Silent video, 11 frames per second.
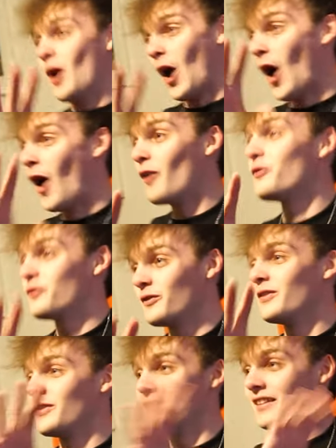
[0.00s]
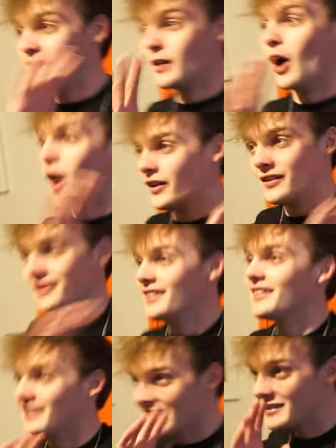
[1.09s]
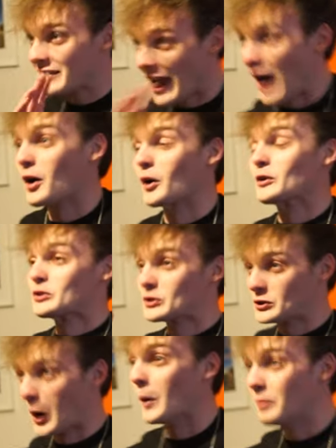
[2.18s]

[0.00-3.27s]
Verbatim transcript: like off, whipped clip. Not that hurts so